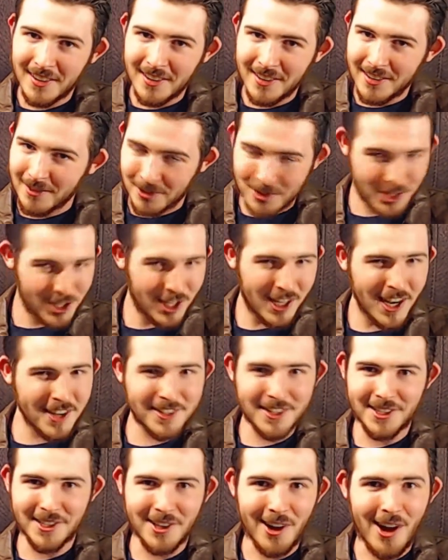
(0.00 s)
cheese
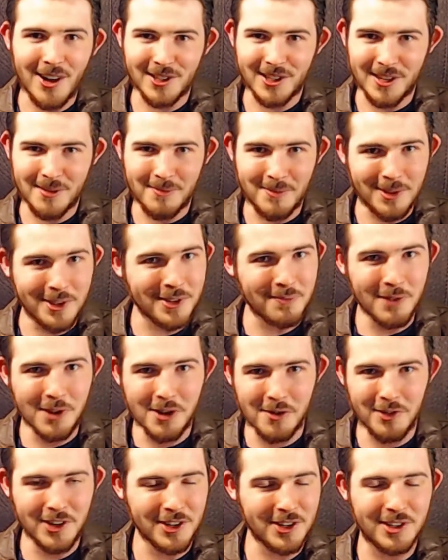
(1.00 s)
is awesome, and this
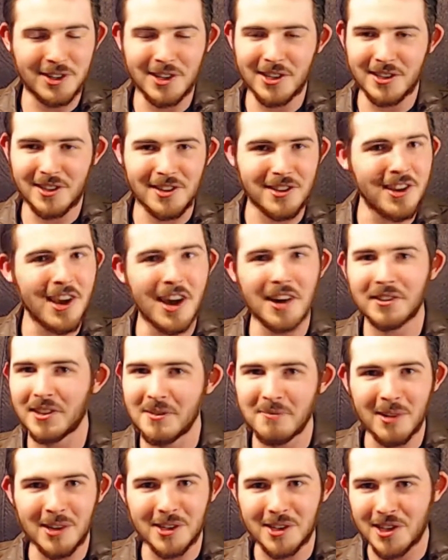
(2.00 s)
movie is just nothing
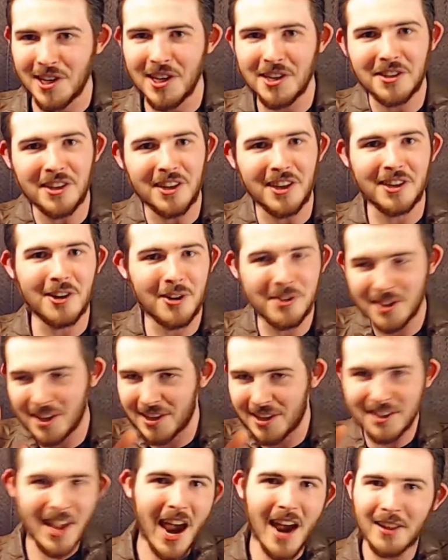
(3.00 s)
but cheese, and it knows
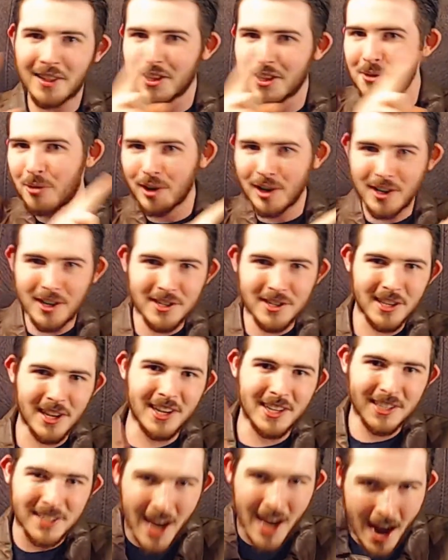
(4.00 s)
exactly what it is, and
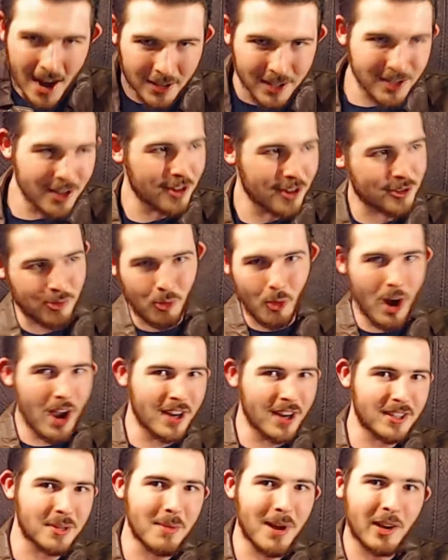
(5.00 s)
exactly knows
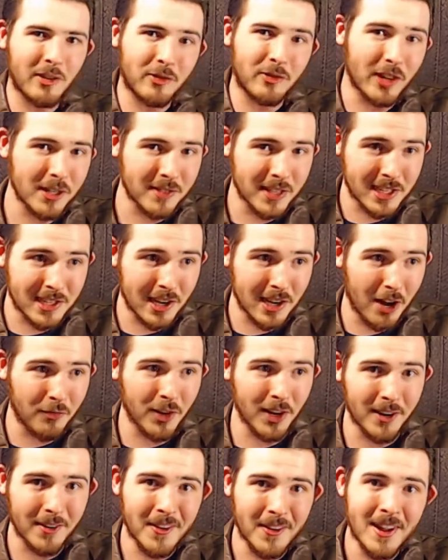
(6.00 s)
when to make fun of itself,
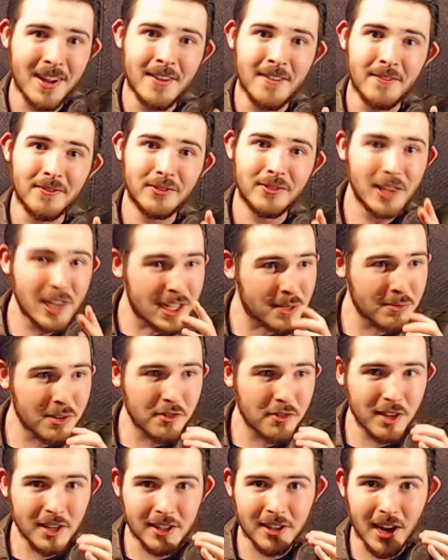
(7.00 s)
and this
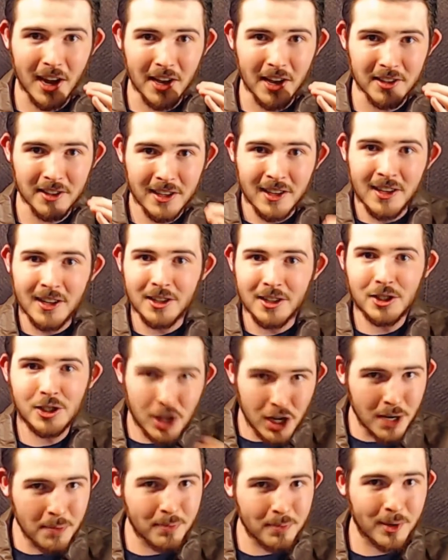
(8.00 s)
movie does
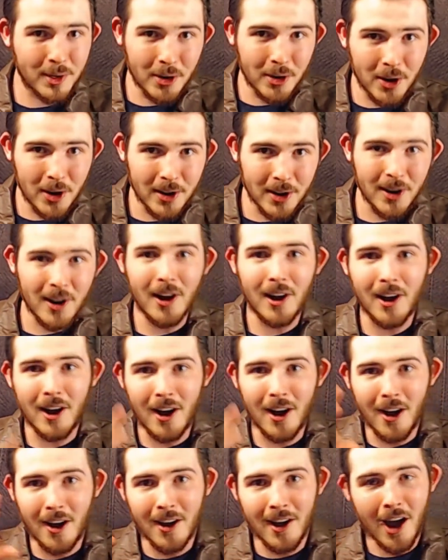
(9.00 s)
cheap good
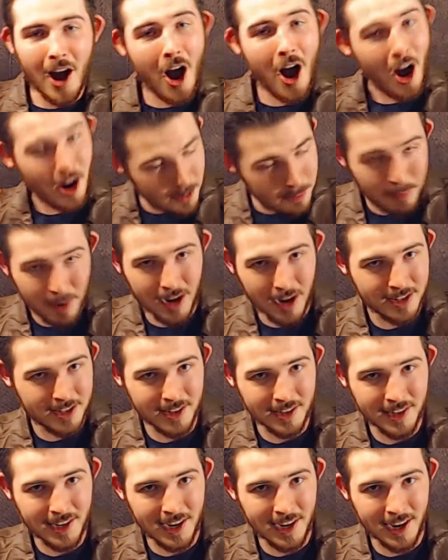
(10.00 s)
on a
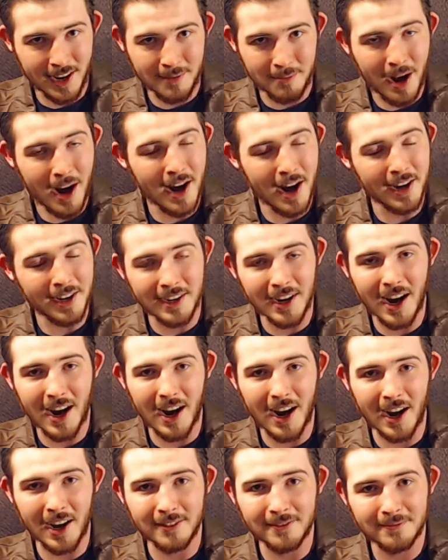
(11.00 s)
budget, and my
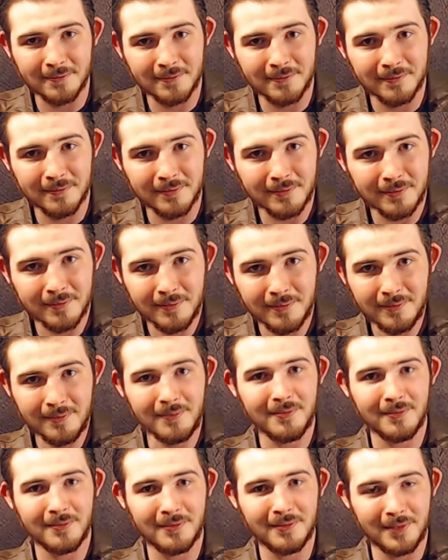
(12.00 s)
god,
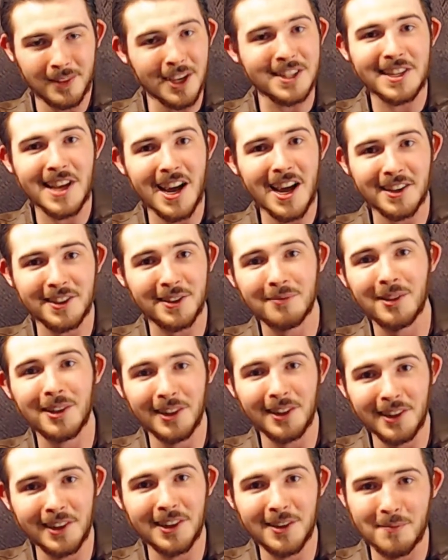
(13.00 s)
this has some
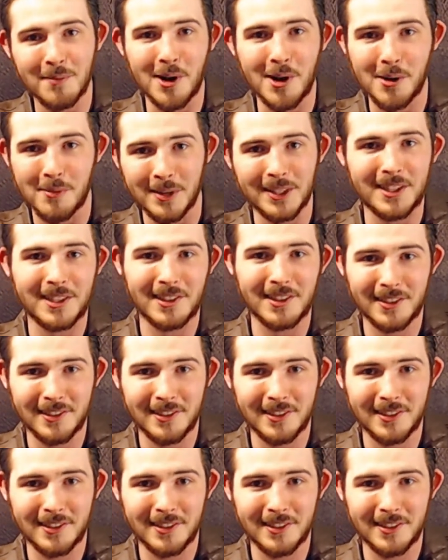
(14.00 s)
really good moments.